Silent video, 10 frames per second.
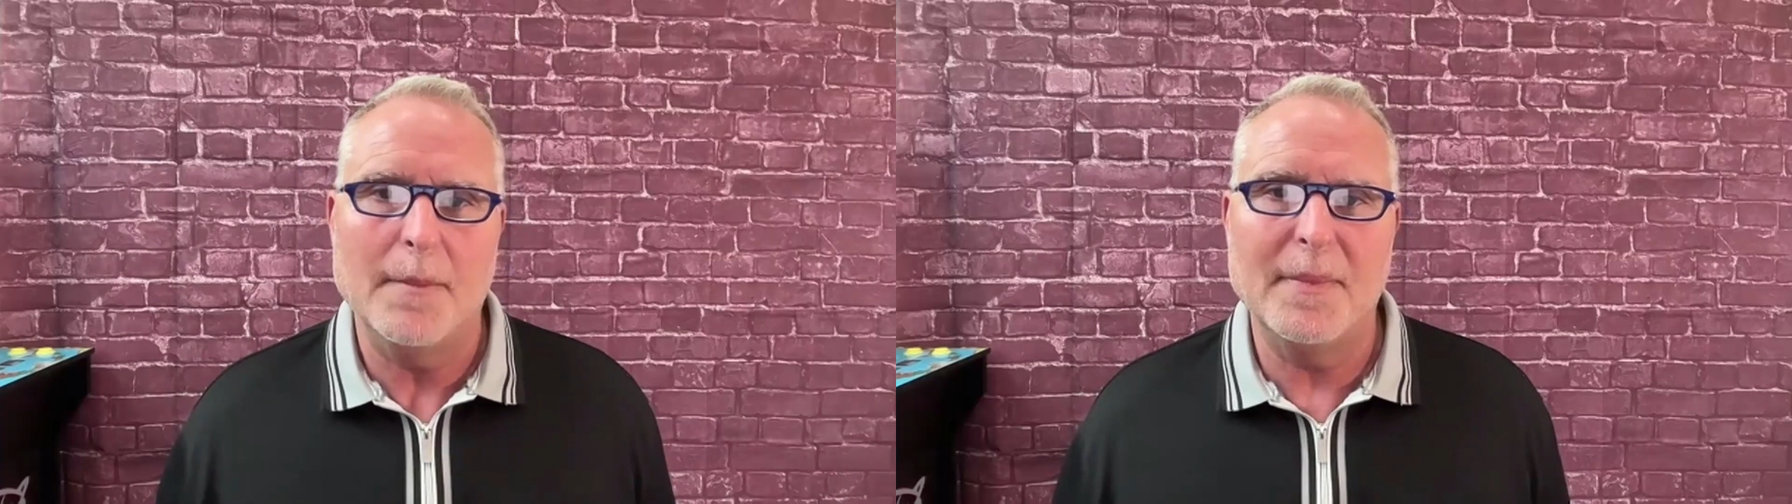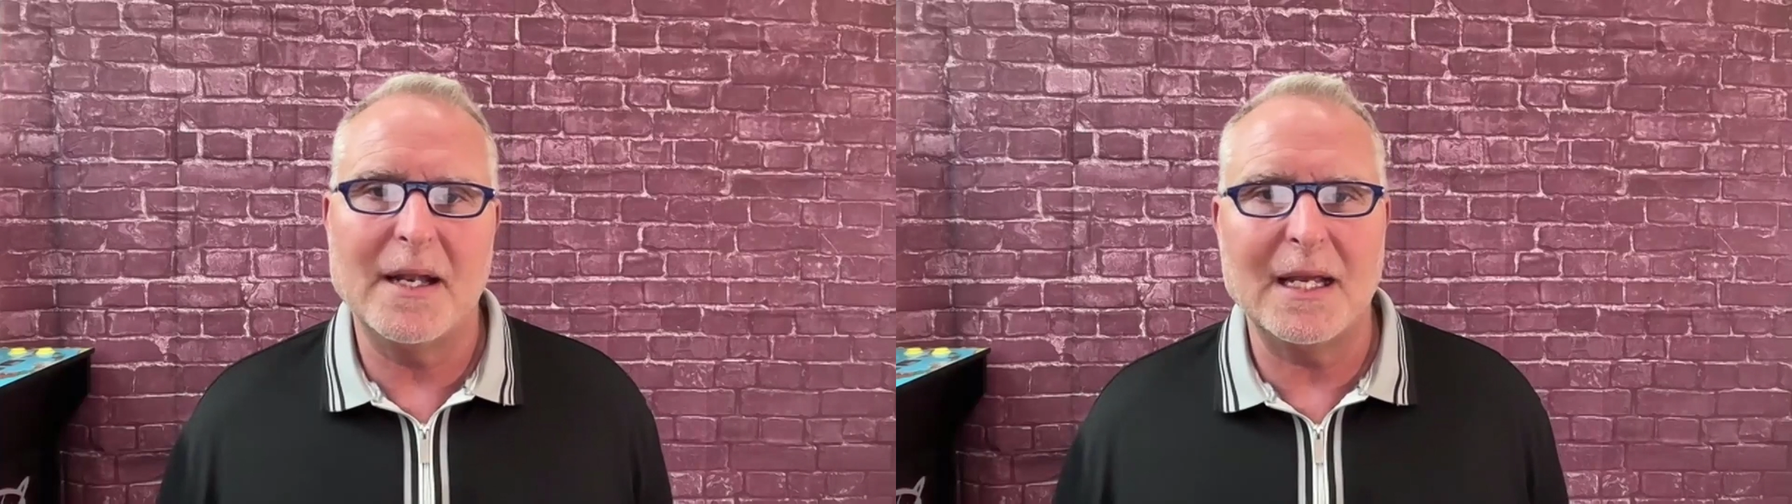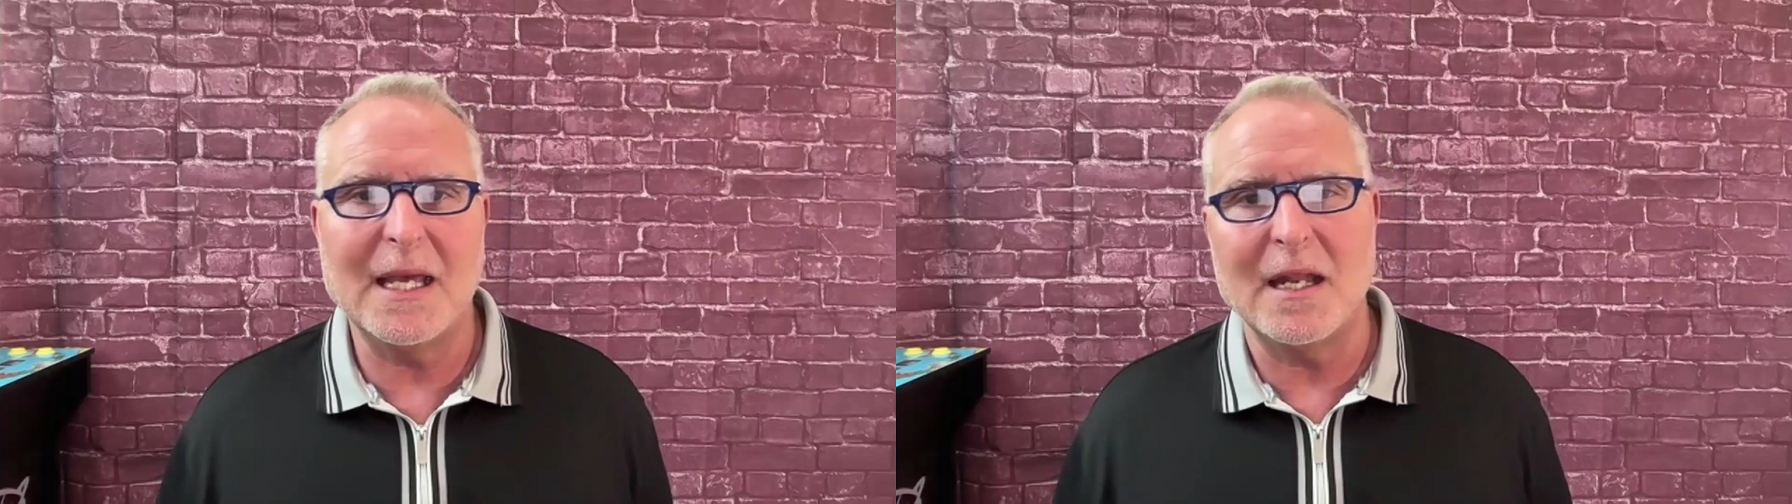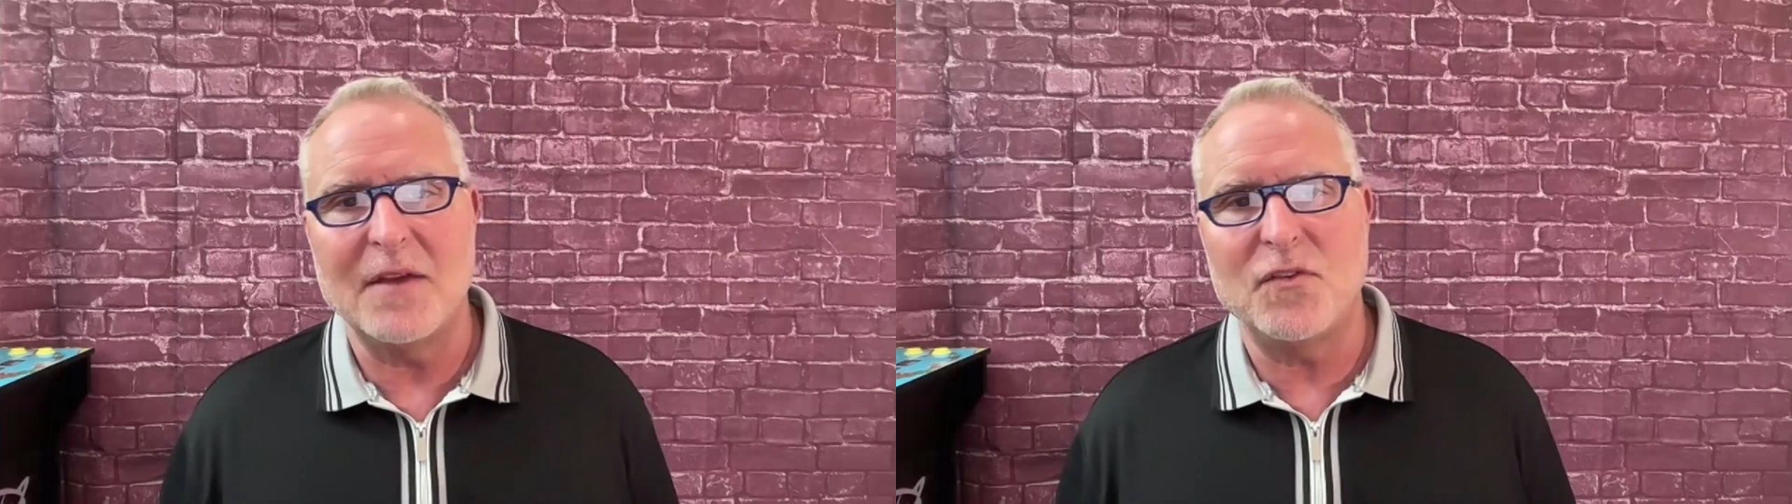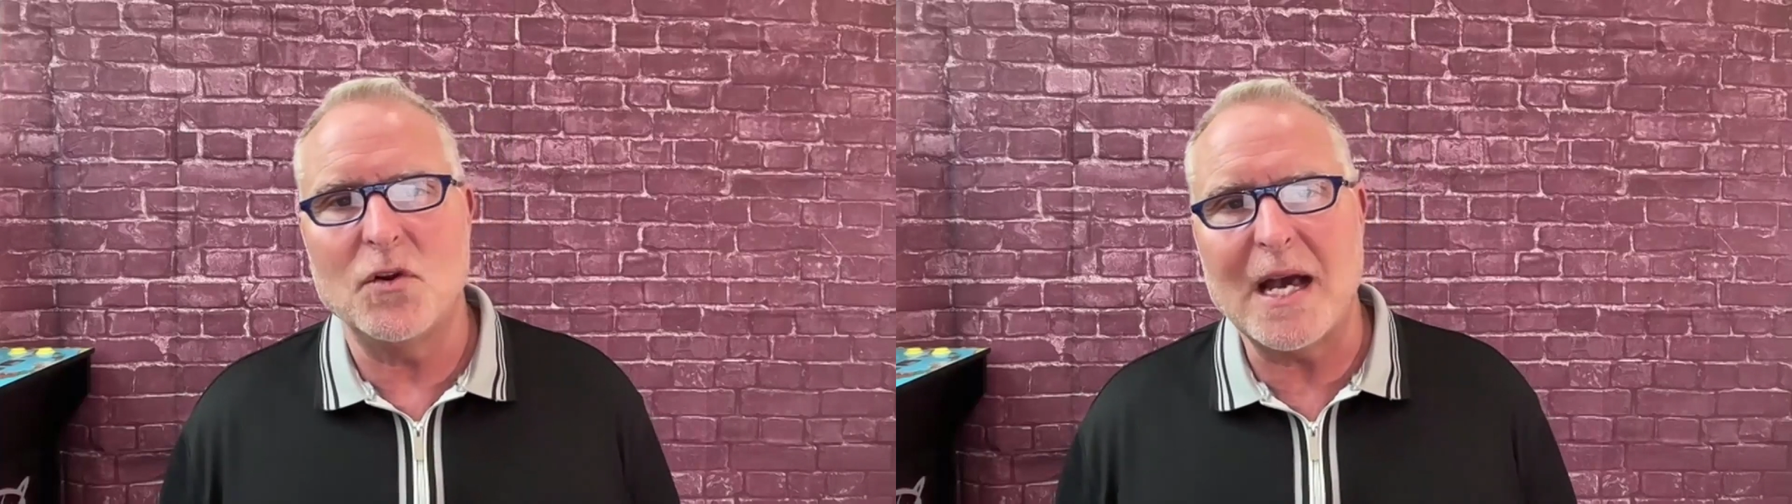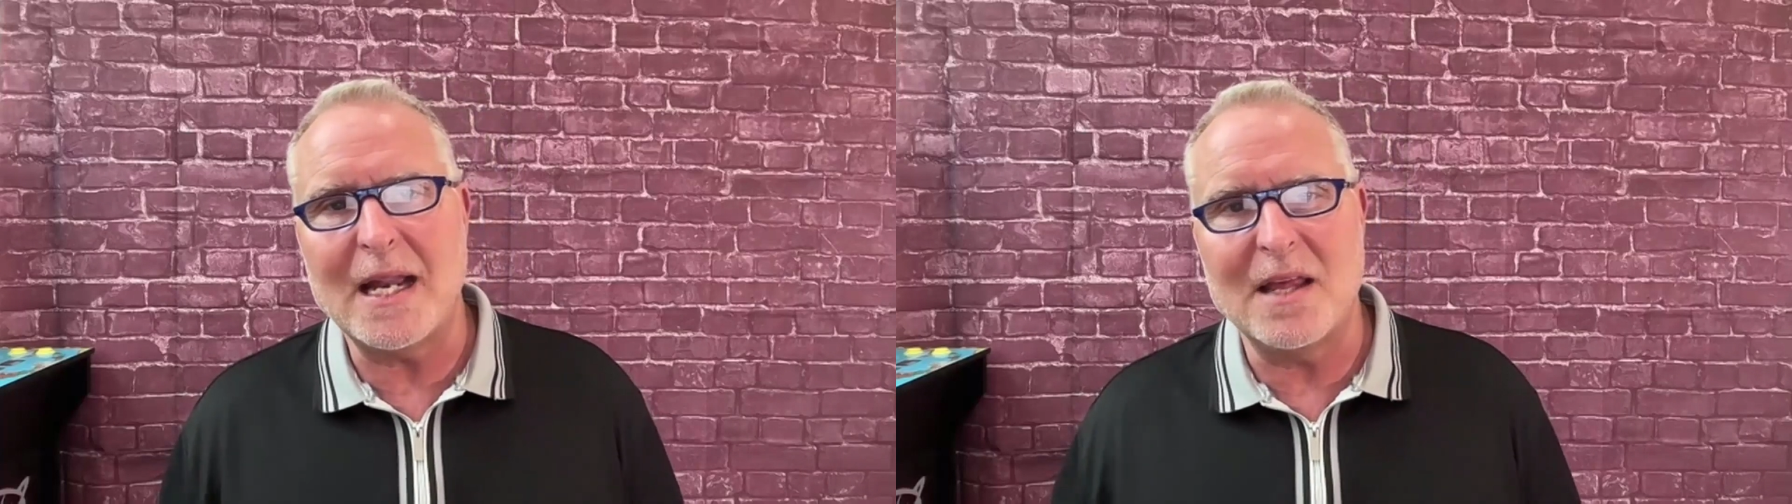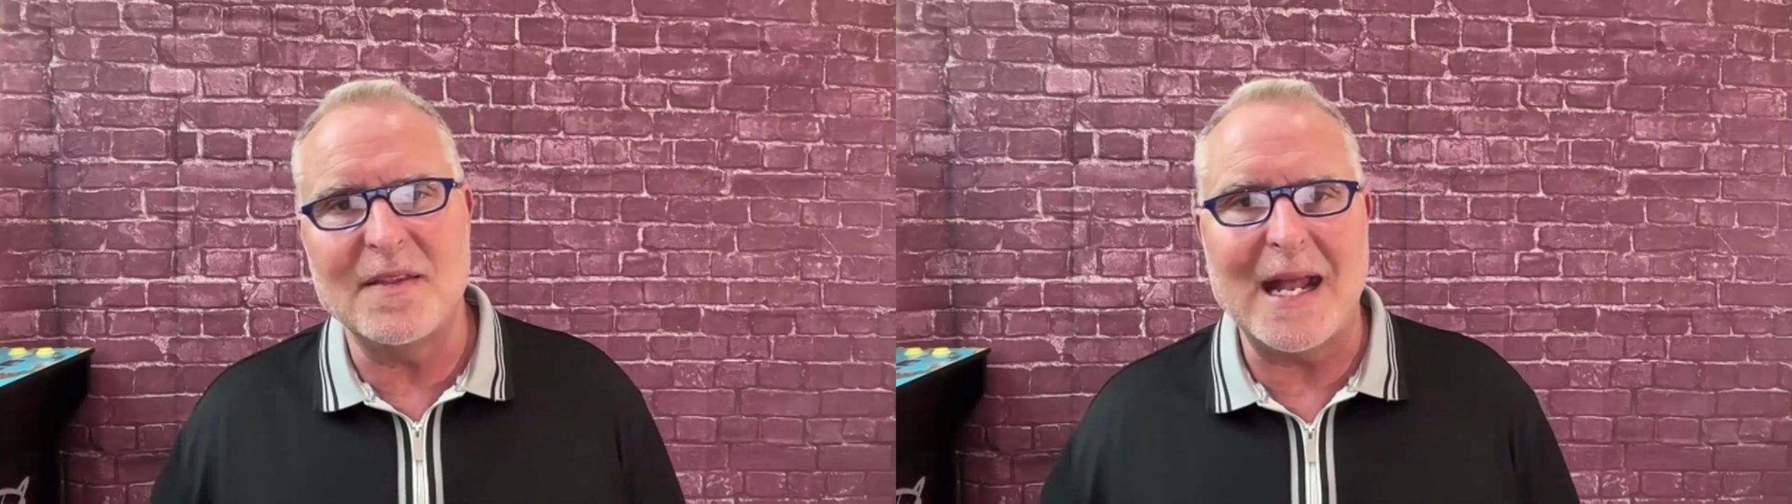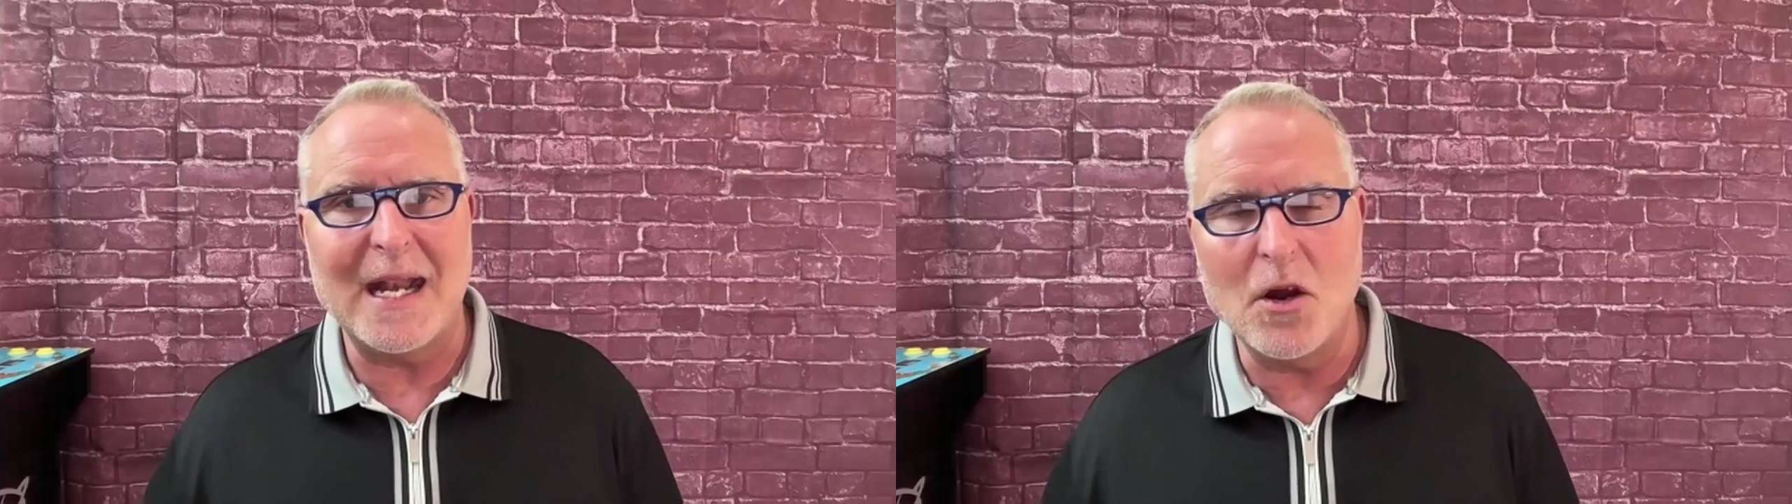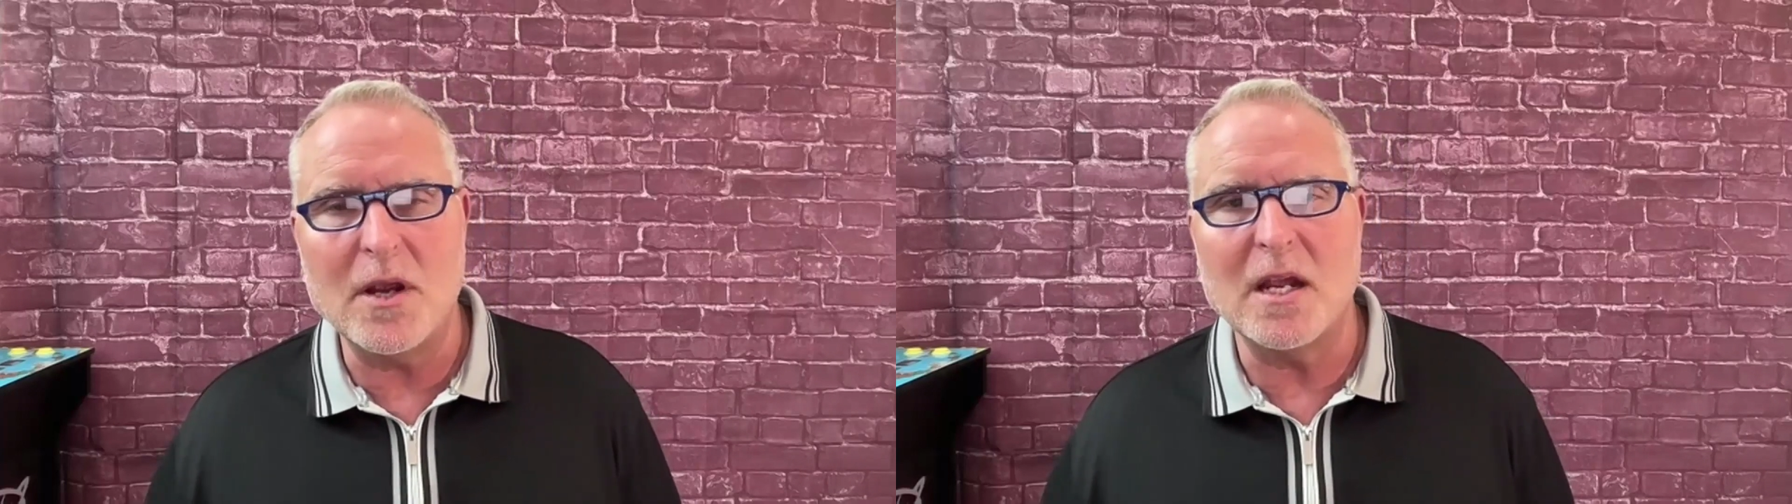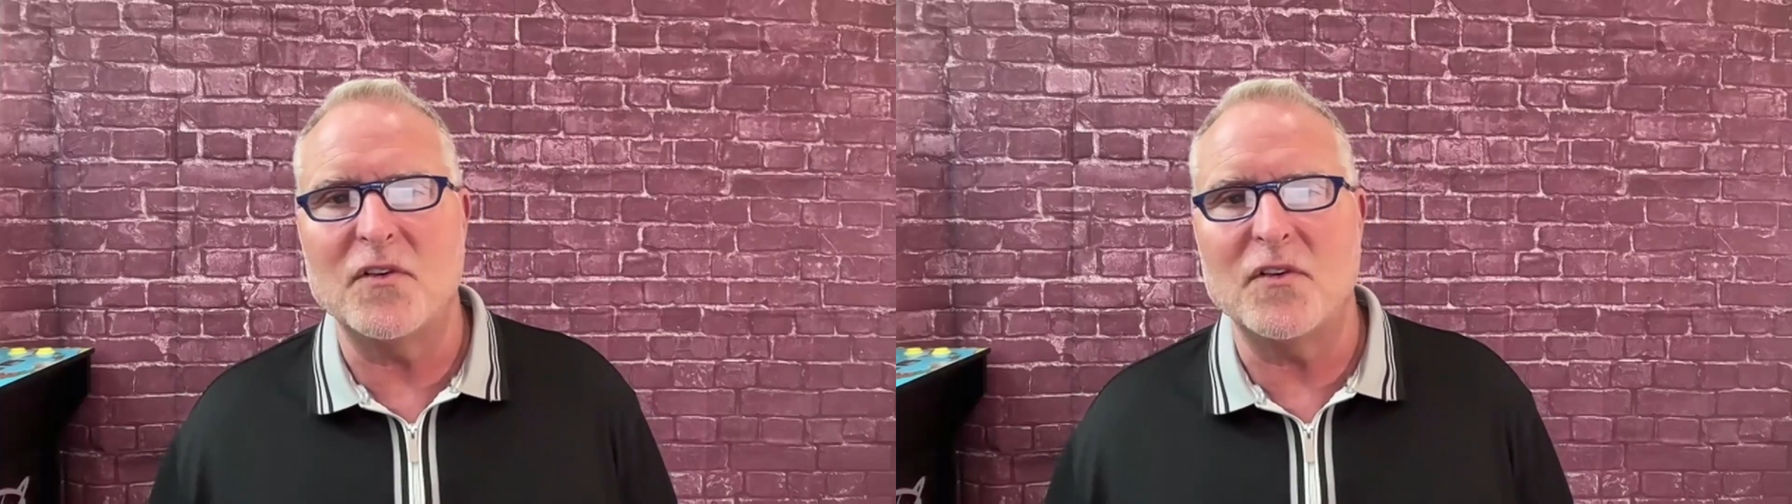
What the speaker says: But again, if you're not in that area,